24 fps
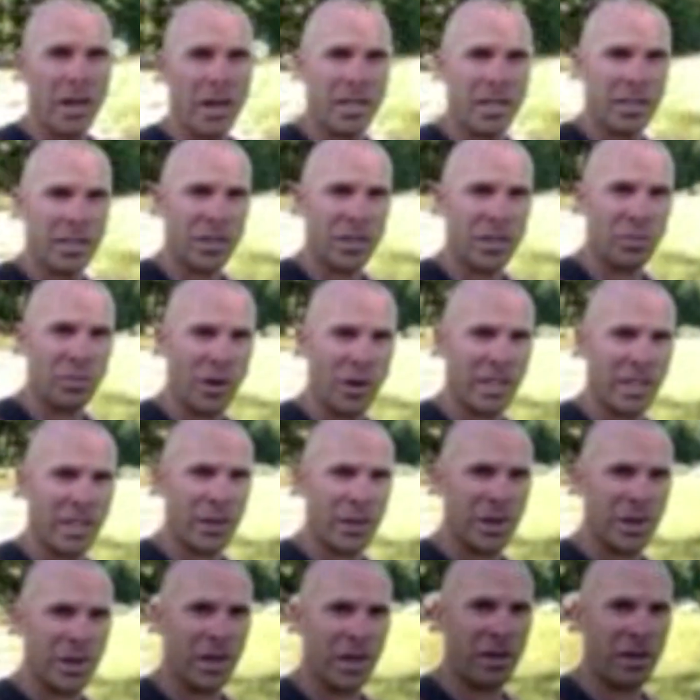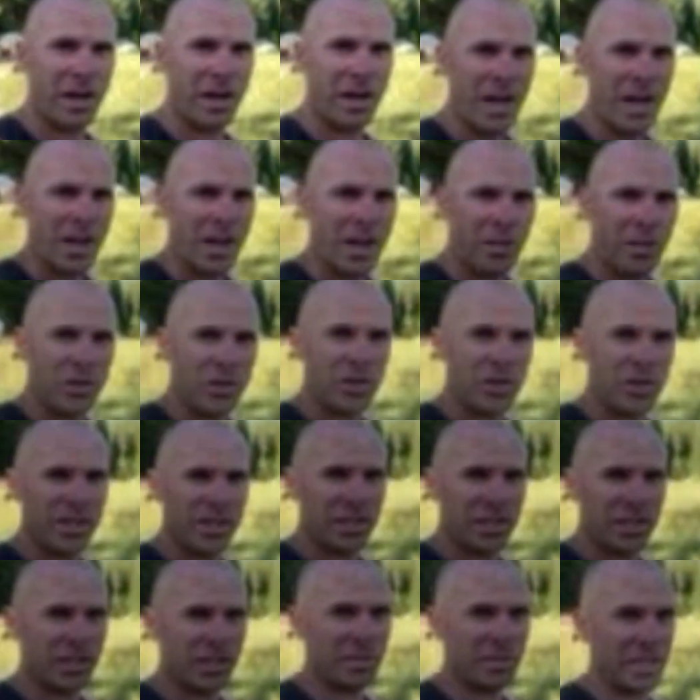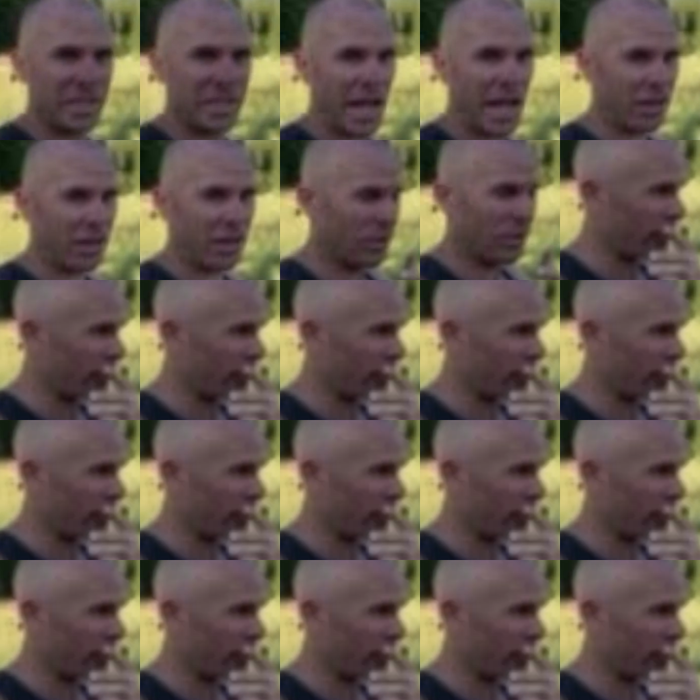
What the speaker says: to just point out here was just the spectacular